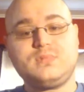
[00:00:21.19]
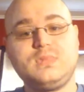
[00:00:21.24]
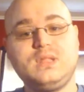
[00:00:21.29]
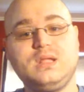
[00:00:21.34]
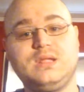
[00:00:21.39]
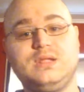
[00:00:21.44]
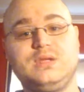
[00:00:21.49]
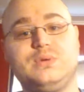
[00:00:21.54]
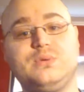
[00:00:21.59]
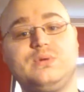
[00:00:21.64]

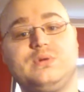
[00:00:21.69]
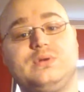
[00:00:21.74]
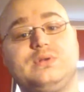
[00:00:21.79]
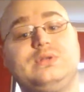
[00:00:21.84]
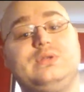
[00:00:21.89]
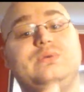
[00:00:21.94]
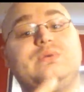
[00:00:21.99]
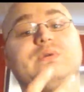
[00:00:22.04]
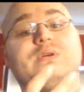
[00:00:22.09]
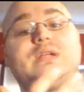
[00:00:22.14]
You
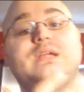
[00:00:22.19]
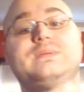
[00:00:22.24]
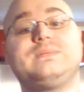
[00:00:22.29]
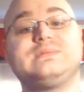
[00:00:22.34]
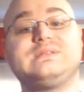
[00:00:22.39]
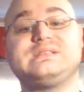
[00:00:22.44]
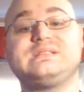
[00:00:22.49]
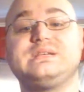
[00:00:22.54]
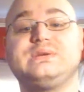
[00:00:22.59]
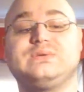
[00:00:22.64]
weren't able to
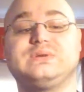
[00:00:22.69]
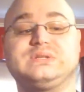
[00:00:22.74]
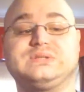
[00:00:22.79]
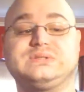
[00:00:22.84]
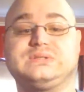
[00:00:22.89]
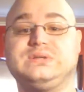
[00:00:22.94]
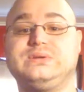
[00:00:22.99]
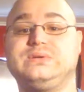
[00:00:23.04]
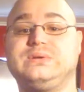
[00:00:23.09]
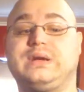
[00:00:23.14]
see what I was
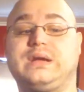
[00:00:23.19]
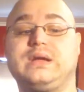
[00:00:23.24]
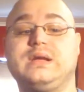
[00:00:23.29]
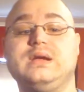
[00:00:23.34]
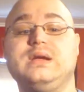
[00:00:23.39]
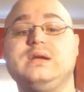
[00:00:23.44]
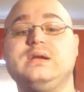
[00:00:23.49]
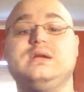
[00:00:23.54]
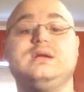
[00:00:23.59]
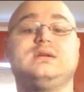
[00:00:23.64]
doing.
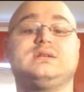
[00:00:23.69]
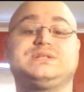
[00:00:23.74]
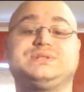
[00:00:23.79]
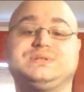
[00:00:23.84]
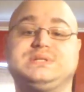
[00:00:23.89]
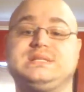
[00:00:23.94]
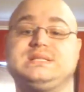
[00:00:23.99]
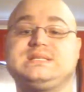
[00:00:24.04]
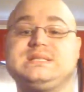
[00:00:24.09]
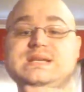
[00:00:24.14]
So
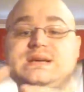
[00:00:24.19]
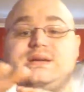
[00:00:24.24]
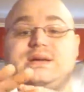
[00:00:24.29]
since now I